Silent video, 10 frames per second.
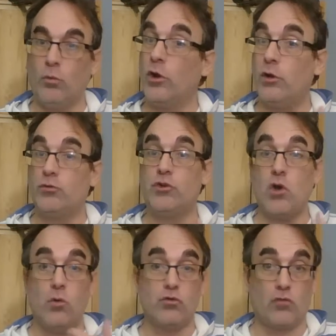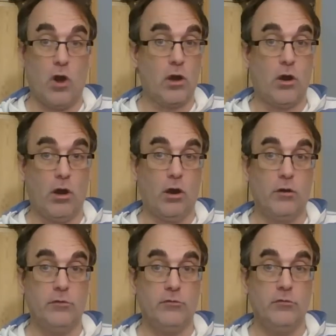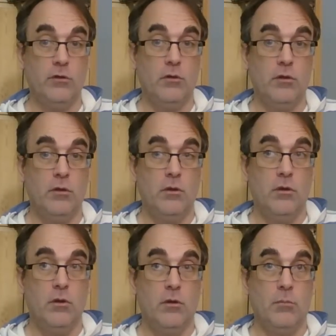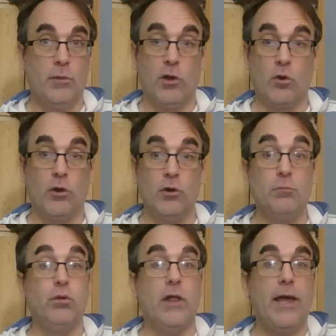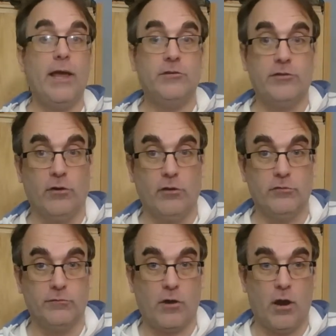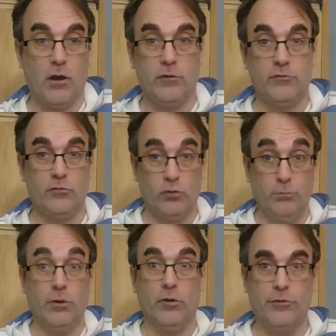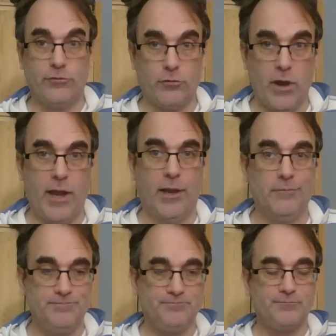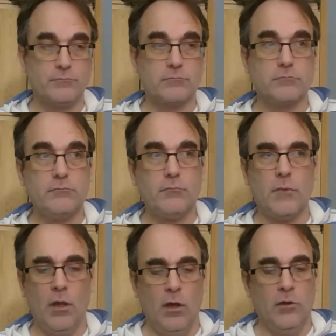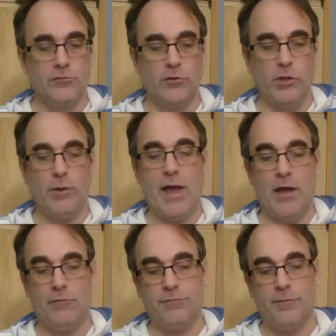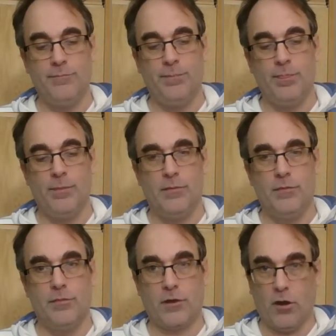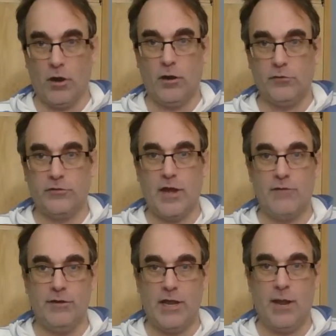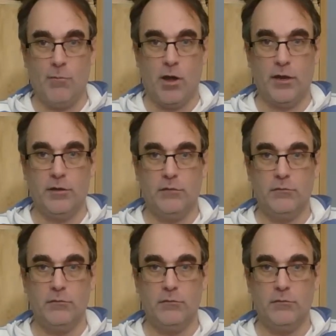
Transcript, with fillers: where you don't draw cards, but you're going to play a series of cards to build a train. So you have the cards that have a name on it,